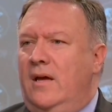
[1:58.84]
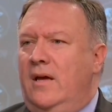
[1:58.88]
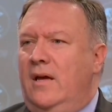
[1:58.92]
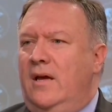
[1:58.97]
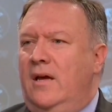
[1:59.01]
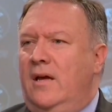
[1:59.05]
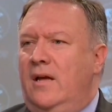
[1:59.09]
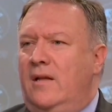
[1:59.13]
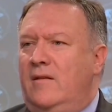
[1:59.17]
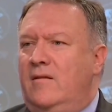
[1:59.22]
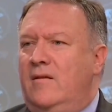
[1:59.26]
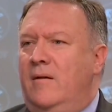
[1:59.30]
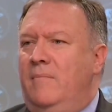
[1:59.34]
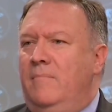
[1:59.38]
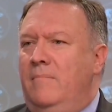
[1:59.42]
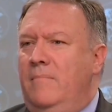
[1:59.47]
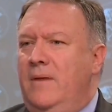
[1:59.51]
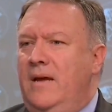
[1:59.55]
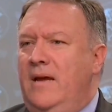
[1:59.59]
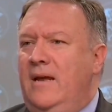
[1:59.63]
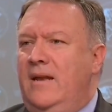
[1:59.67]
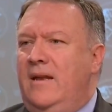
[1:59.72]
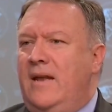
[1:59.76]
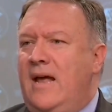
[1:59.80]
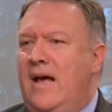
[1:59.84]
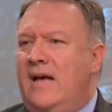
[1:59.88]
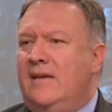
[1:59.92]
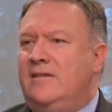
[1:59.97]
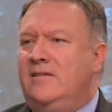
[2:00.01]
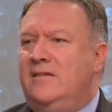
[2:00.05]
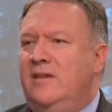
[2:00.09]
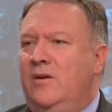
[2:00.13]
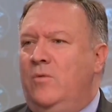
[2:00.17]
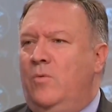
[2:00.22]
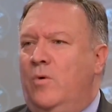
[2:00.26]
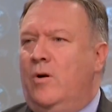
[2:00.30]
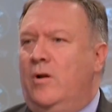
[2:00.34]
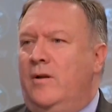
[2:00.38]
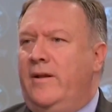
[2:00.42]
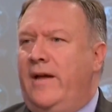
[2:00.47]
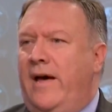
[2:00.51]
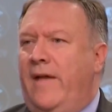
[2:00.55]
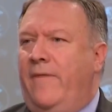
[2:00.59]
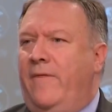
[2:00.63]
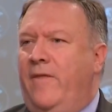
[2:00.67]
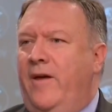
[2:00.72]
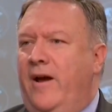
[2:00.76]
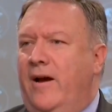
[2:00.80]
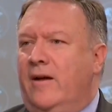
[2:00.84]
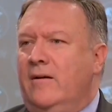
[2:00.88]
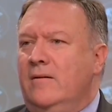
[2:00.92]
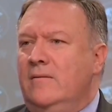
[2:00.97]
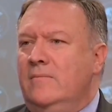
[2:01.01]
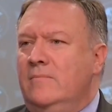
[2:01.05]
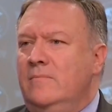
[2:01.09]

It's a mean, nasty world out there.